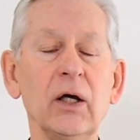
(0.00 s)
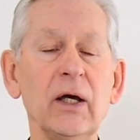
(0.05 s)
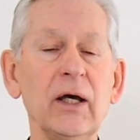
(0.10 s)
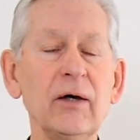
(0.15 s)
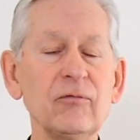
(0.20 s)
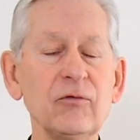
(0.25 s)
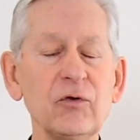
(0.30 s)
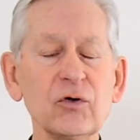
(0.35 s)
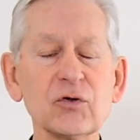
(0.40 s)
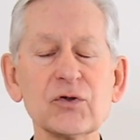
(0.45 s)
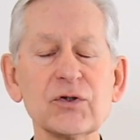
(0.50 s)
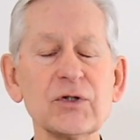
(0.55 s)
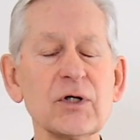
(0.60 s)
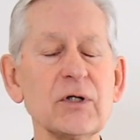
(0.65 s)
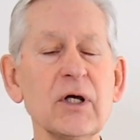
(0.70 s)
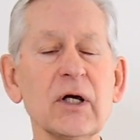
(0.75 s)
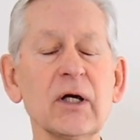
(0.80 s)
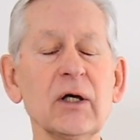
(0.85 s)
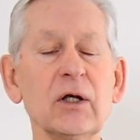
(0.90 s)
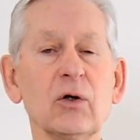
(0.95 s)
if you're
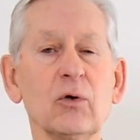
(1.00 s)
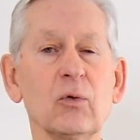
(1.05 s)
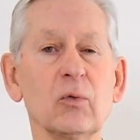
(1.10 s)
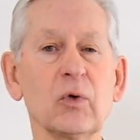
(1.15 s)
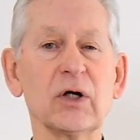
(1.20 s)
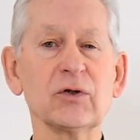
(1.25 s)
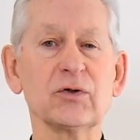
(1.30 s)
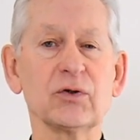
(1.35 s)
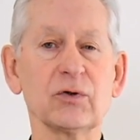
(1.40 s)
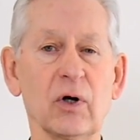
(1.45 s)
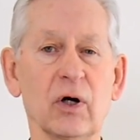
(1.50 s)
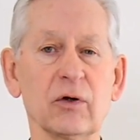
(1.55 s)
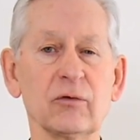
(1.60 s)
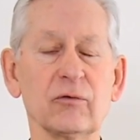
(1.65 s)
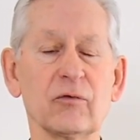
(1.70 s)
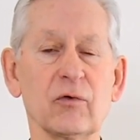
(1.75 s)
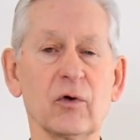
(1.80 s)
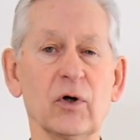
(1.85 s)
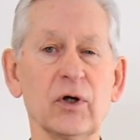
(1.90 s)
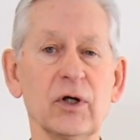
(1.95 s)
sitting in a restaurant,
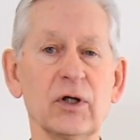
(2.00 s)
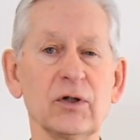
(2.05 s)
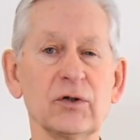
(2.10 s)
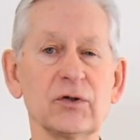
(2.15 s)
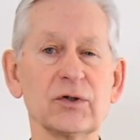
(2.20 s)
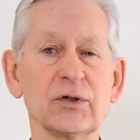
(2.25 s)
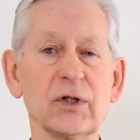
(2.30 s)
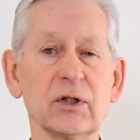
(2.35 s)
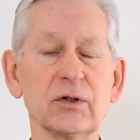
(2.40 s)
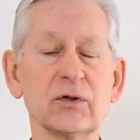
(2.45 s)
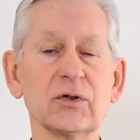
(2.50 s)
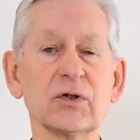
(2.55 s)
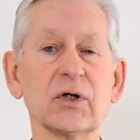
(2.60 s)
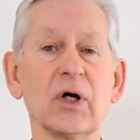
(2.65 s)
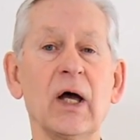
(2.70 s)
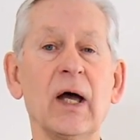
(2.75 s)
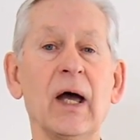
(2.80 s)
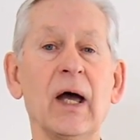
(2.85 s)
for instance,